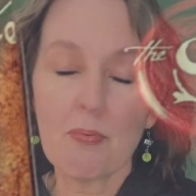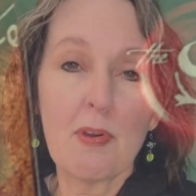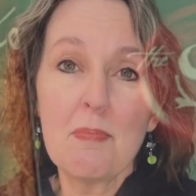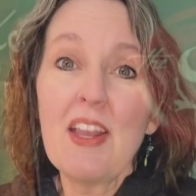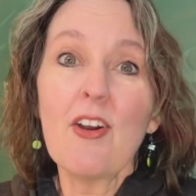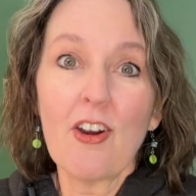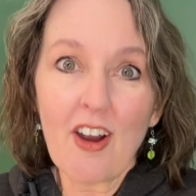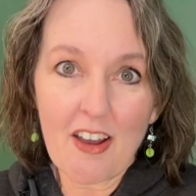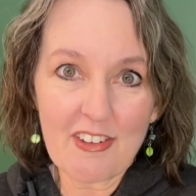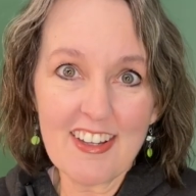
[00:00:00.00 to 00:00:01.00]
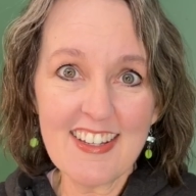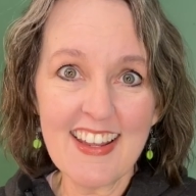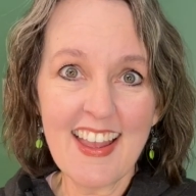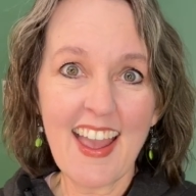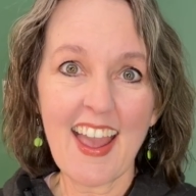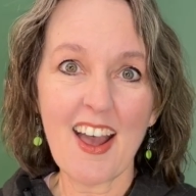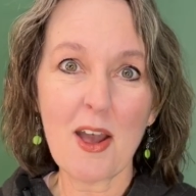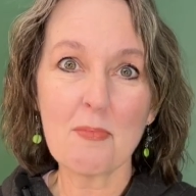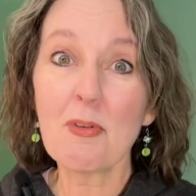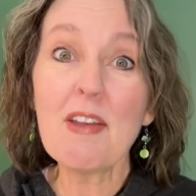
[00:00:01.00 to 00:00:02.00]
premiere of it,
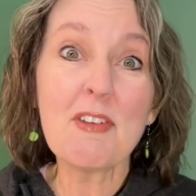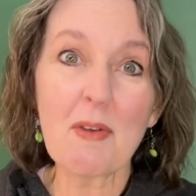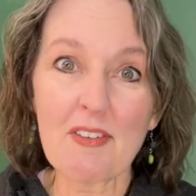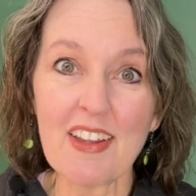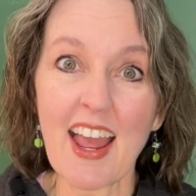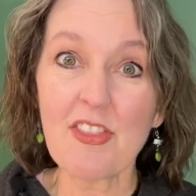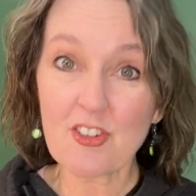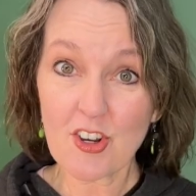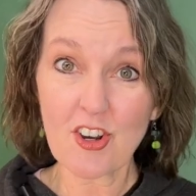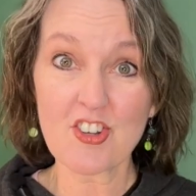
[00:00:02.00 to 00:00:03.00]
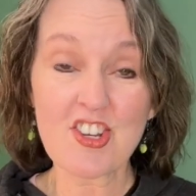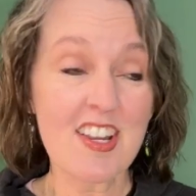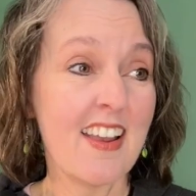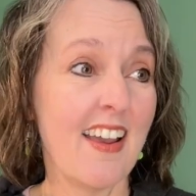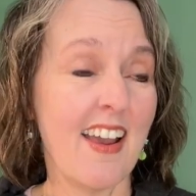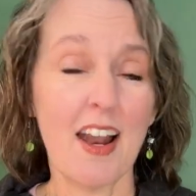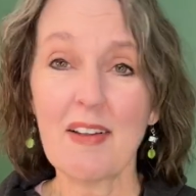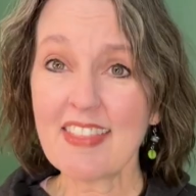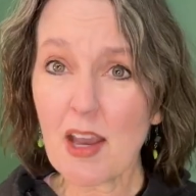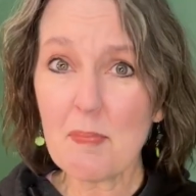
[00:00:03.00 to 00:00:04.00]
a preview of it at the church? I'm
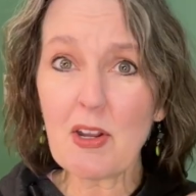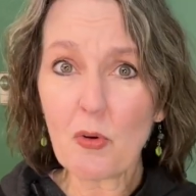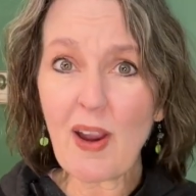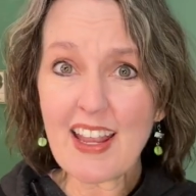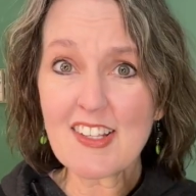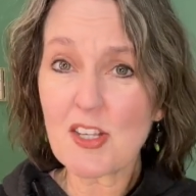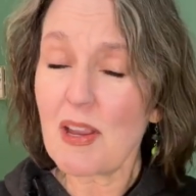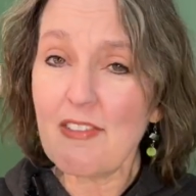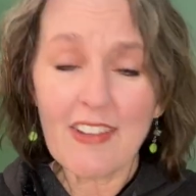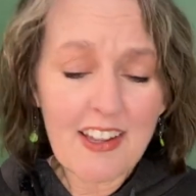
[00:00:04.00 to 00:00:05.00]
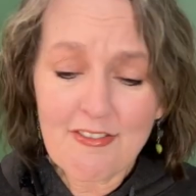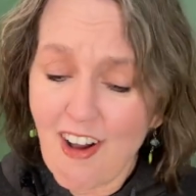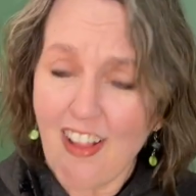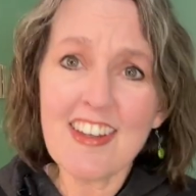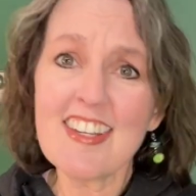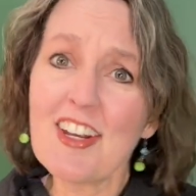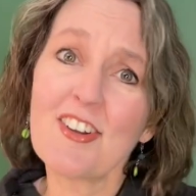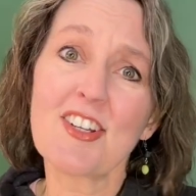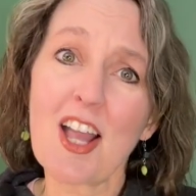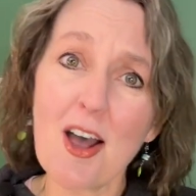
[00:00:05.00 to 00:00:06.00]
like, that'd be great. So he
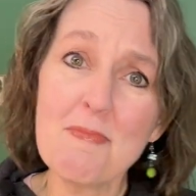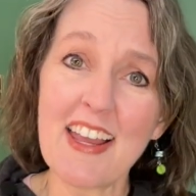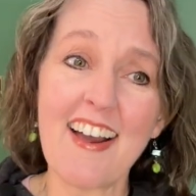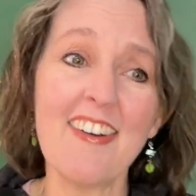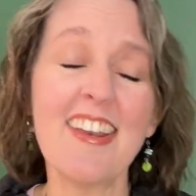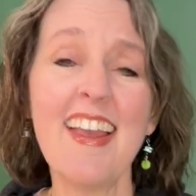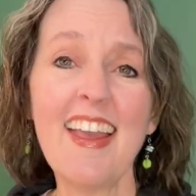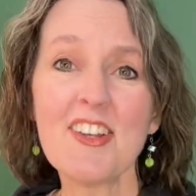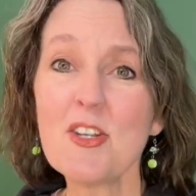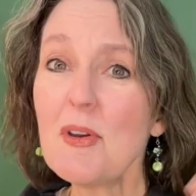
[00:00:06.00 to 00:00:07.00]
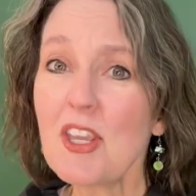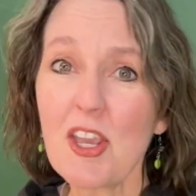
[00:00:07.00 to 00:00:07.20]
volunteered to come down, do a